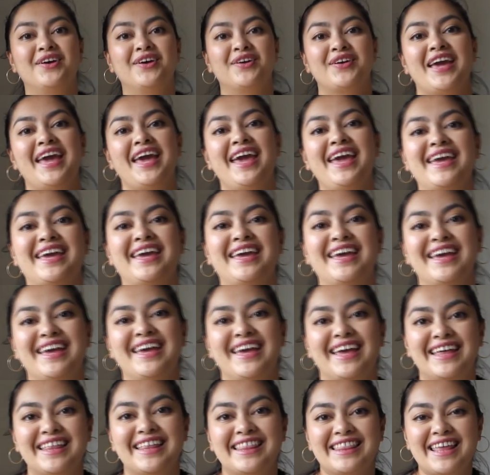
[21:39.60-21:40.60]
Okay,
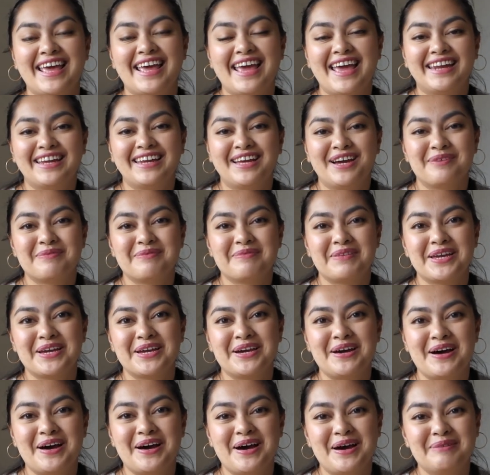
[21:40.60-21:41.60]
and then coming
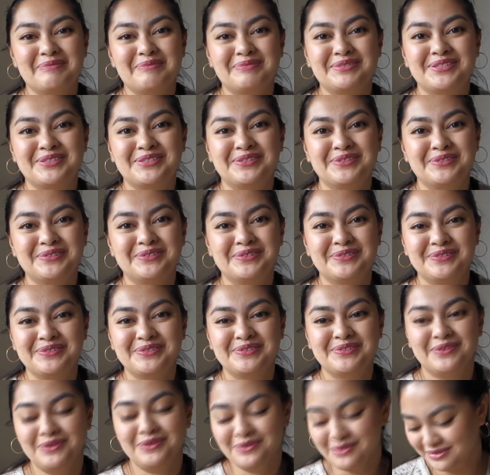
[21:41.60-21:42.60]
up
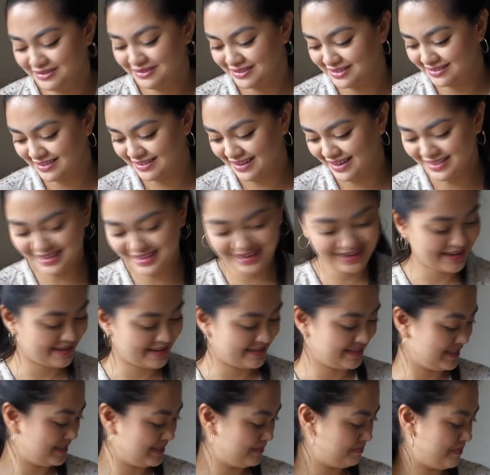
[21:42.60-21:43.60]
to, I think
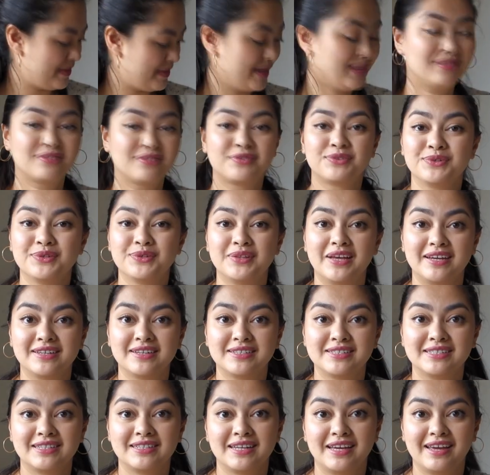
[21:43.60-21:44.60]
I sped through
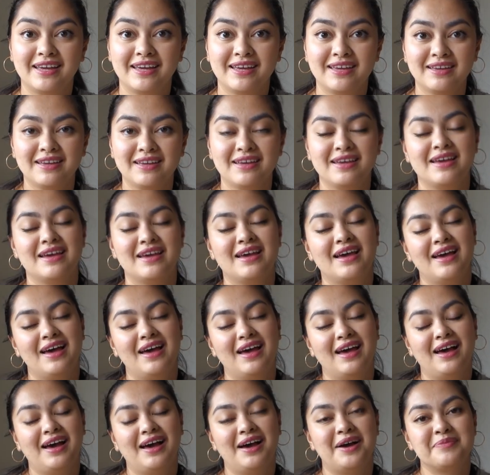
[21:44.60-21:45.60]
that today.
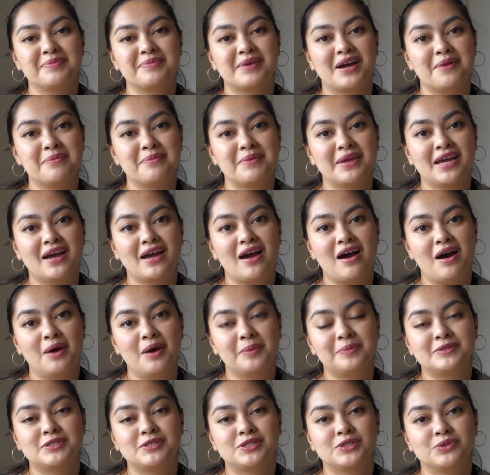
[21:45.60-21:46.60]
Coming
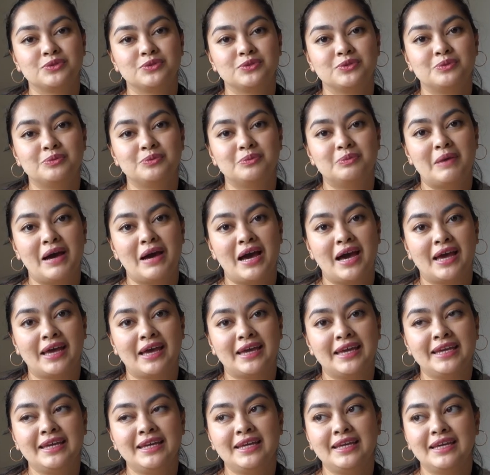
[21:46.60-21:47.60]
up to
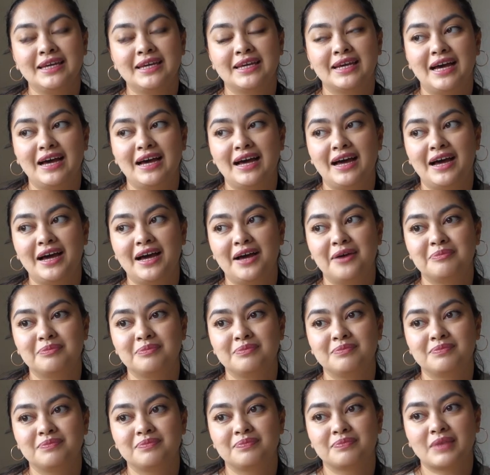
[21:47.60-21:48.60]
my,
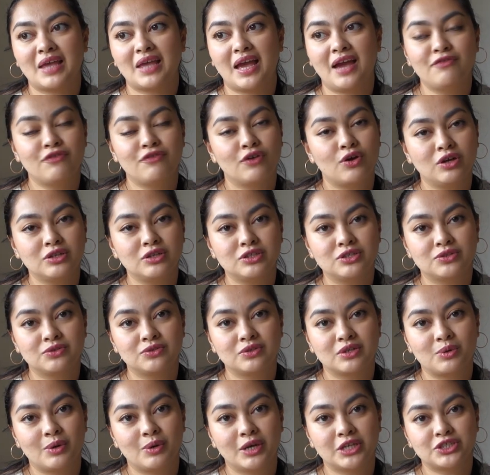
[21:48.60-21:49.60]
I forgot to do
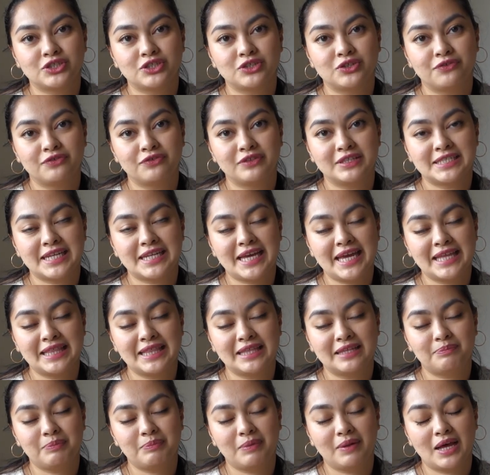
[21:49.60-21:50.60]
the question of the day
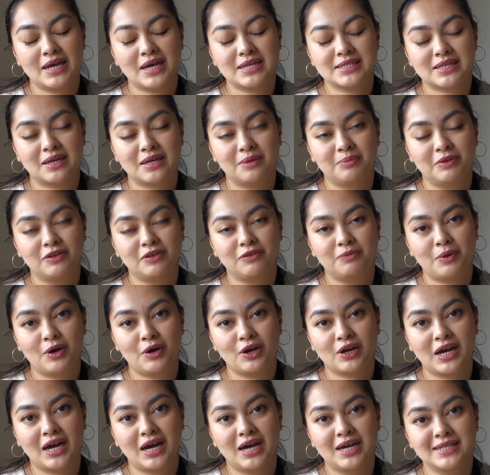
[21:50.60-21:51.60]
the last couple of
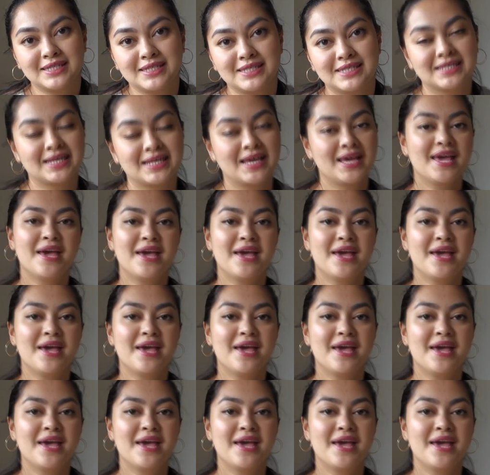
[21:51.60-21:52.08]
podcasts,